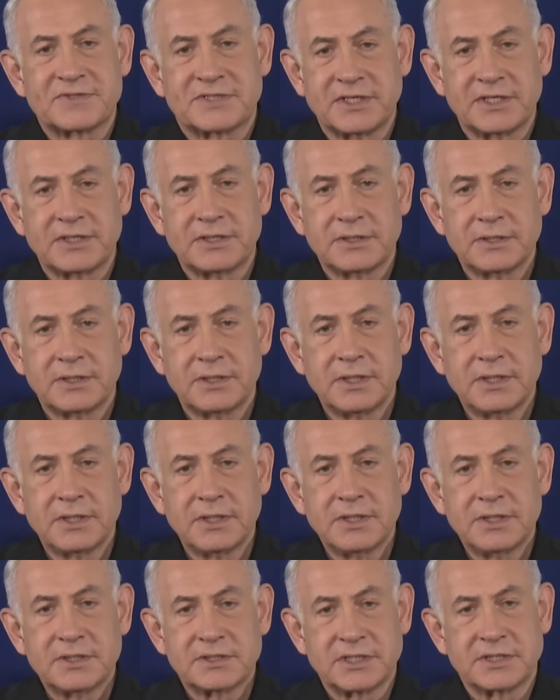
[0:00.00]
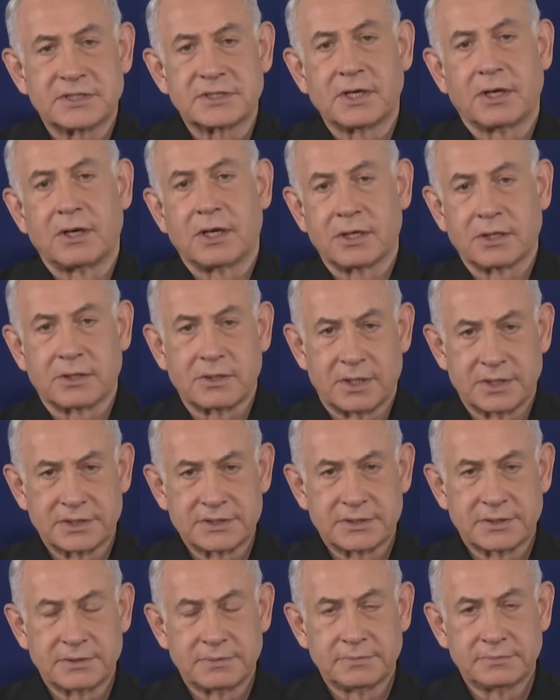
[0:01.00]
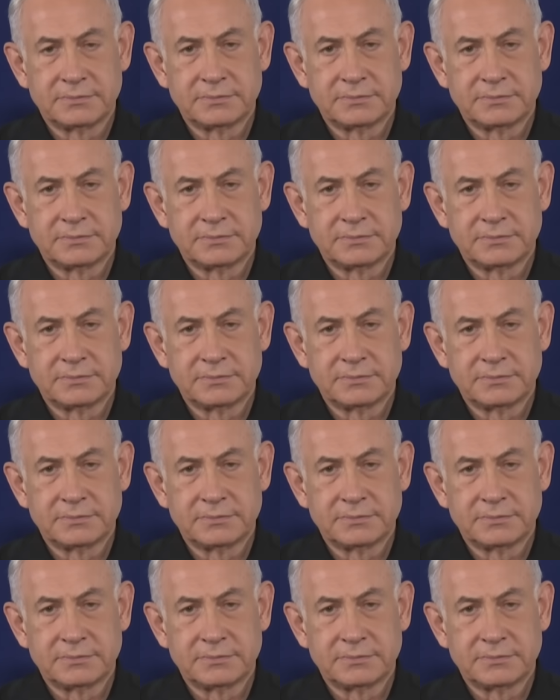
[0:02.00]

seen since the Holocaust.